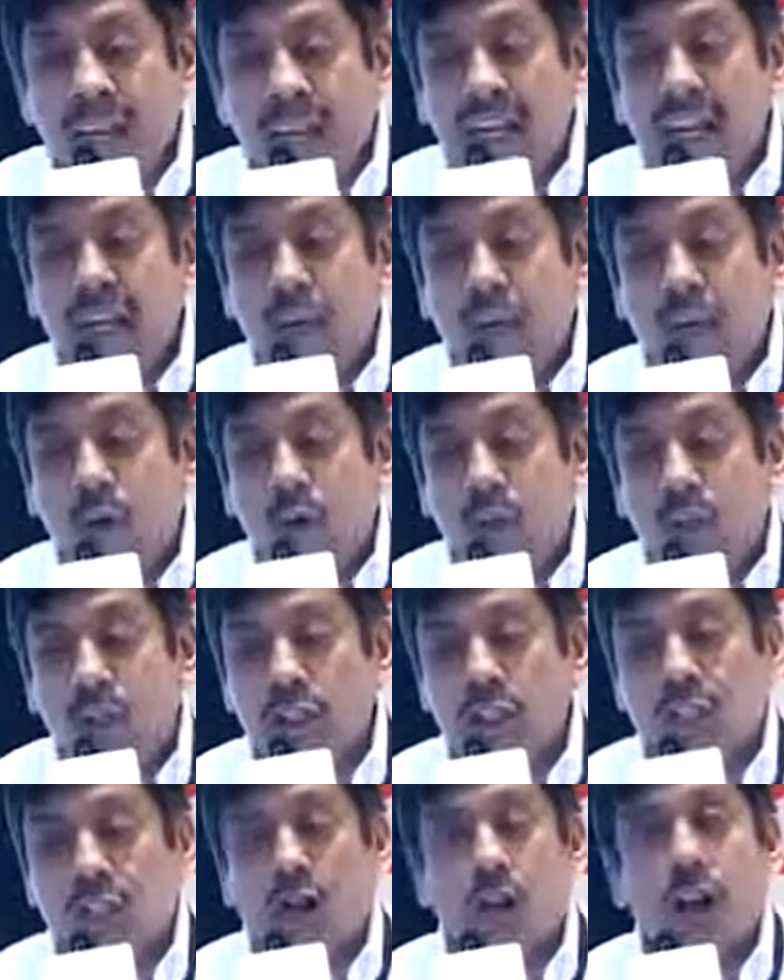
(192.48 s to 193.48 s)

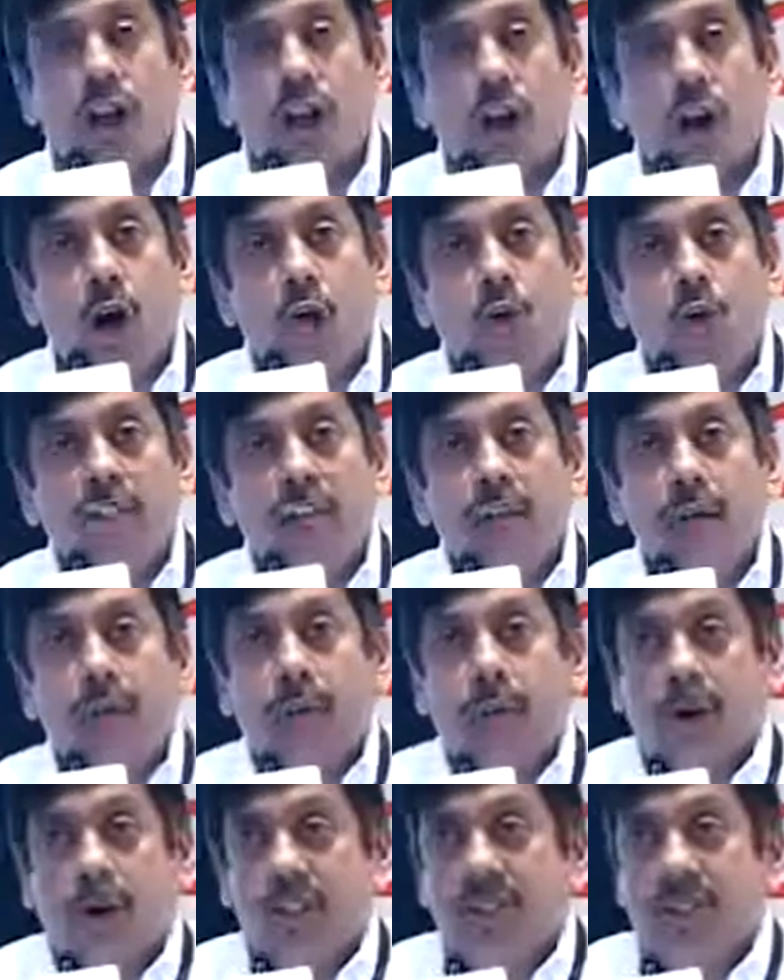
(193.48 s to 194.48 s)
vertical machines of about
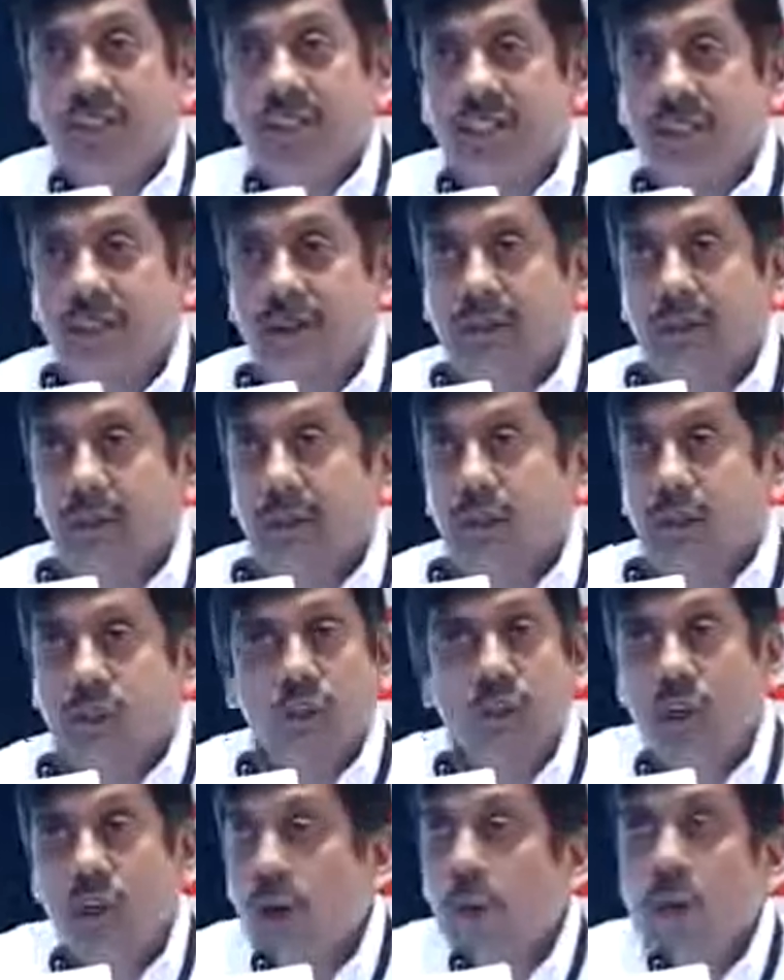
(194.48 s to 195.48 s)
4 or 5, but
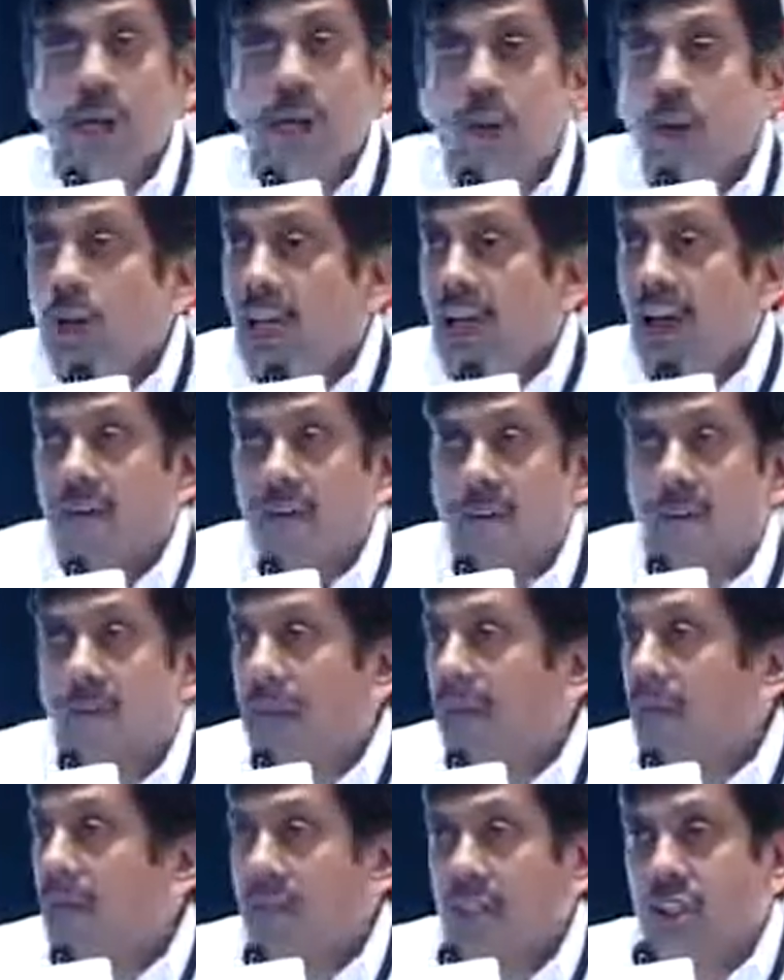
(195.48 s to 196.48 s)
everything is
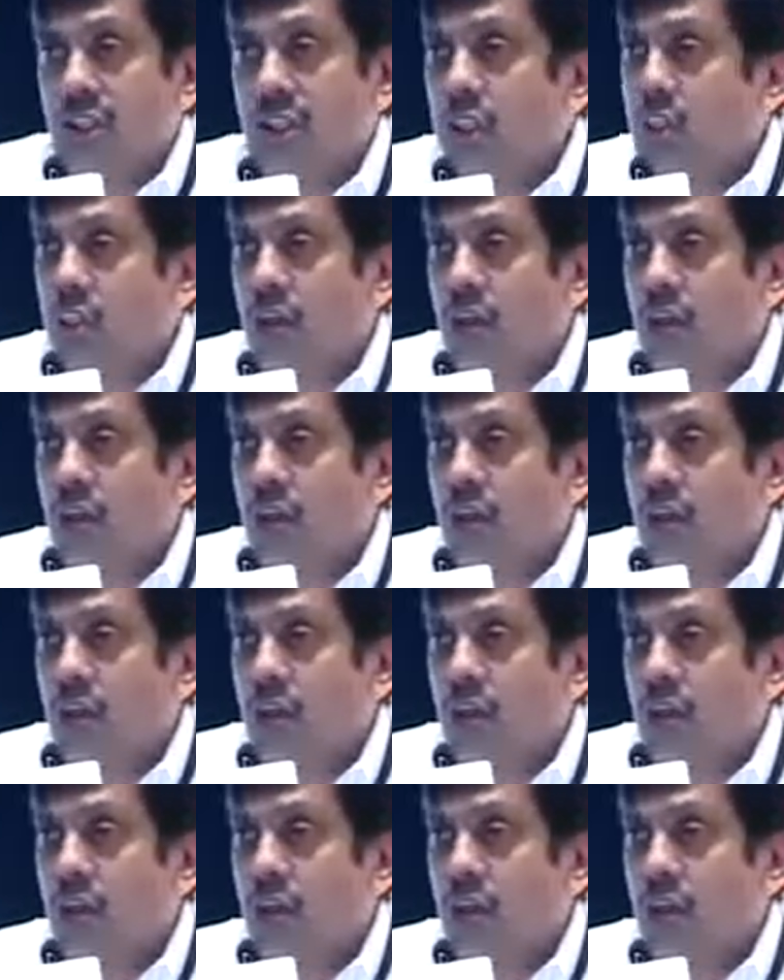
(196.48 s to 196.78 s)
outsourced.